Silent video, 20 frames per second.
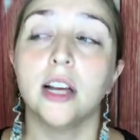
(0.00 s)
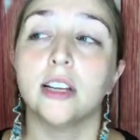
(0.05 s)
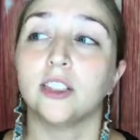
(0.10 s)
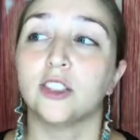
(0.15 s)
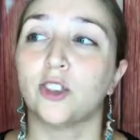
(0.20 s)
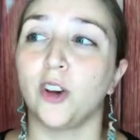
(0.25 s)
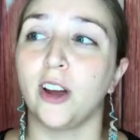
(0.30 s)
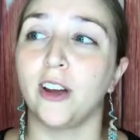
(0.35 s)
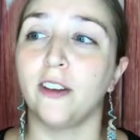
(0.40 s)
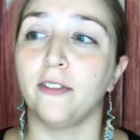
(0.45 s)

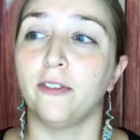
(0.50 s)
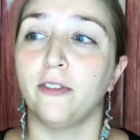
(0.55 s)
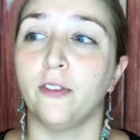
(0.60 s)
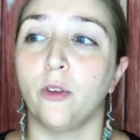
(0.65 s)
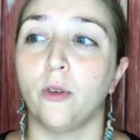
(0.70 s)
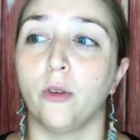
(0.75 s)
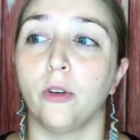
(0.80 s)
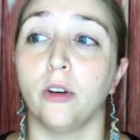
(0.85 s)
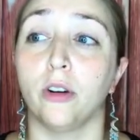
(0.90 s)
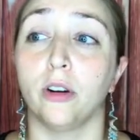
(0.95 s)
It's great
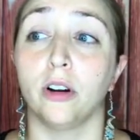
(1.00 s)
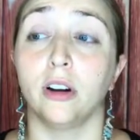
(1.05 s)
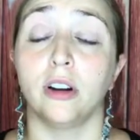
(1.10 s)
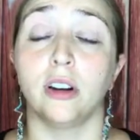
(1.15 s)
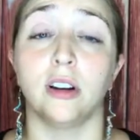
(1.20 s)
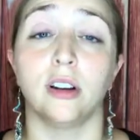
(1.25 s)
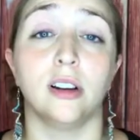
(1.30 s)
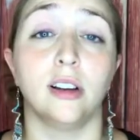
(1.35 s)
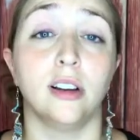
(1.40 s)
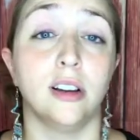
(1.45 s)

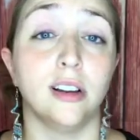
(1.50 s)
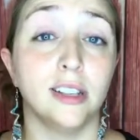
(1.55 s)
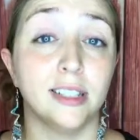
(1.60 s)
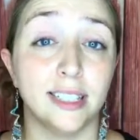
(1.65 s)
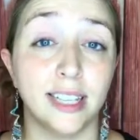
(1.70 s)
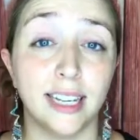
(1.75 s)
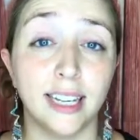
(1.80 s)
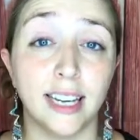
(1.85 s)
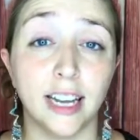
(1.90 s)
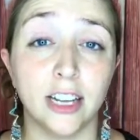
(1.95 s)
for
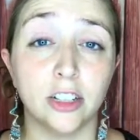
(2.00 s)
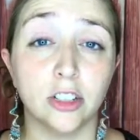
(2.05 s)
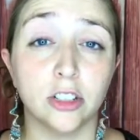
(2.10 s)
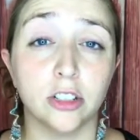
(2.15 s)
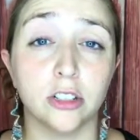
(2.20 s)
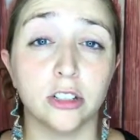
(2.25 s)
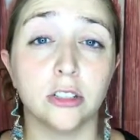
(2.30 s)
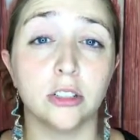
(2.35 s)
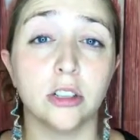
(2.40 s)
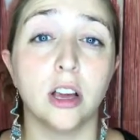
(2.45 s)

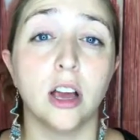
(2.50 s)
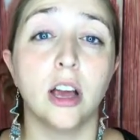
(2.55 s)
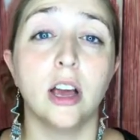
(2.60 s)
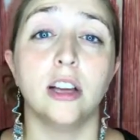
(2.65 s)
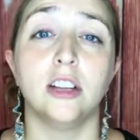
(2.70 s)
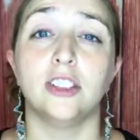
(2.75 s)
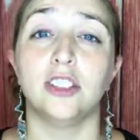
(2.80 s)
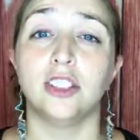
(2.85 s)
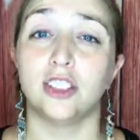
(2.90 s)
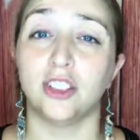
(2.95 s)
teenagers
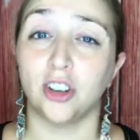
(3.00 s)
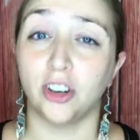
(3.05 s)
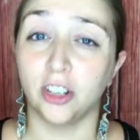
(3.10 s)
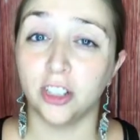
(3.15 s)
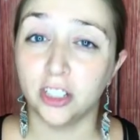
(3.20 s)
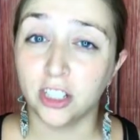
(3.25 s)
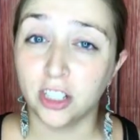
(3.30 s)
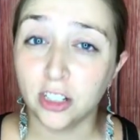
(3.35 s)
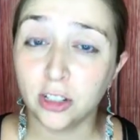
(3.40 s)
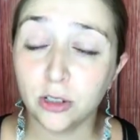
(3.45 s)
just
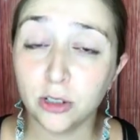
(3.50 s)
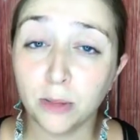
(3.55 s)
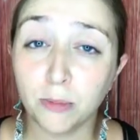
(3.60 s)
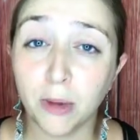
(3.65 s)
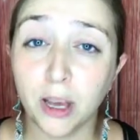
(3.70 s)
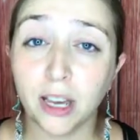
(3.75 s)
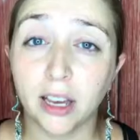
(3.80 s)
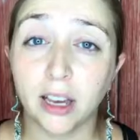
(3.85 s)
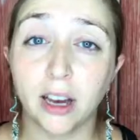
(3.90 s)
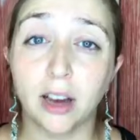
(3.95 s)
starting to use
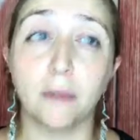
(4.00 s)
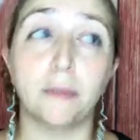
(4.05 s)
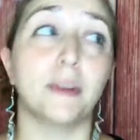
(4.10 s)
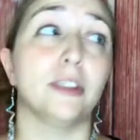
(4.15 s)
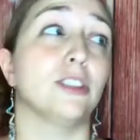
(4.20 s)
makeup.